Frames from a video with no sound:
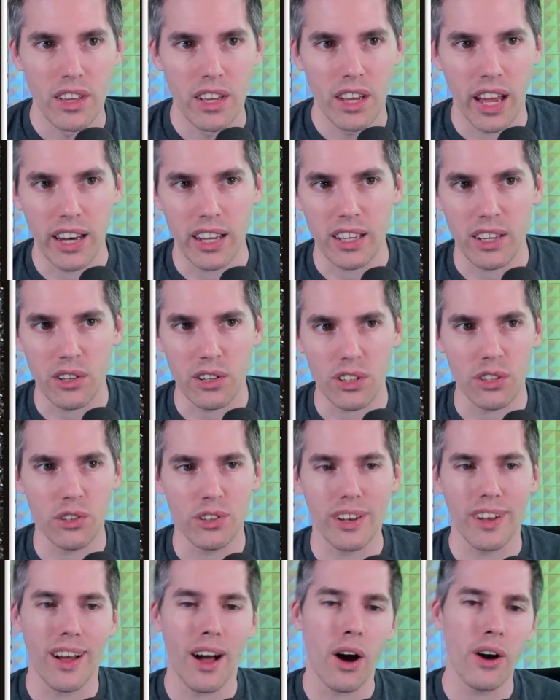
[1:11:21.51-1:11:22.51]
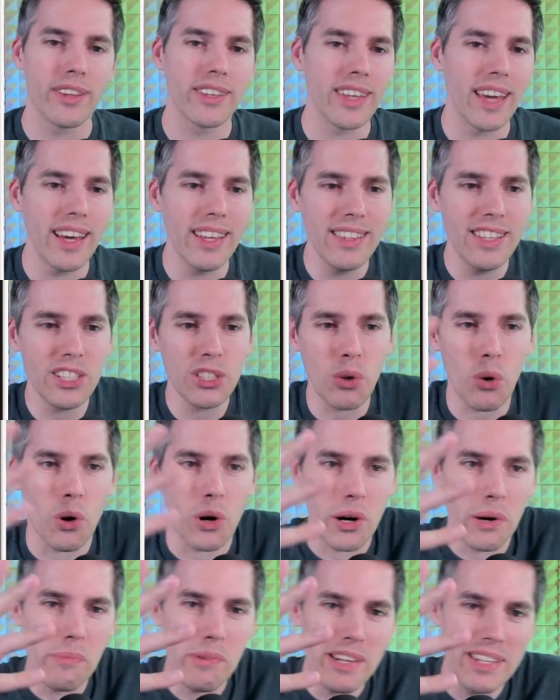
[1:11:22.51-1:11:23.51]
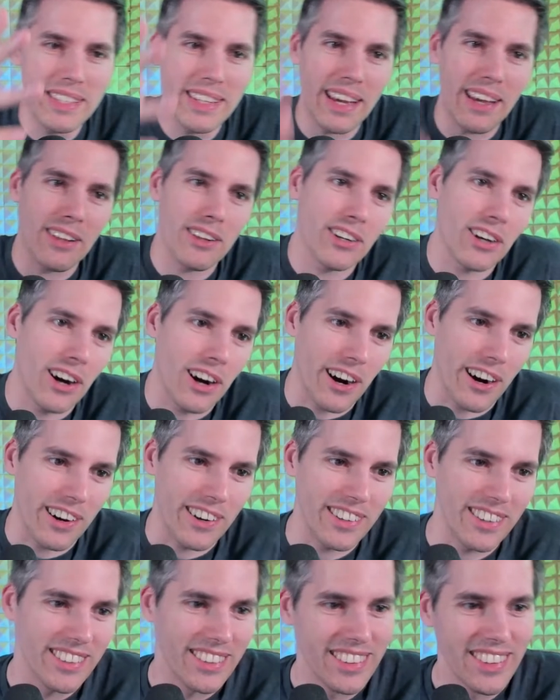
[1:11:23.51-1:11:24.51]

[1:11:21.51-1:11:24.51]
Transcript: And again, this Ormondel card.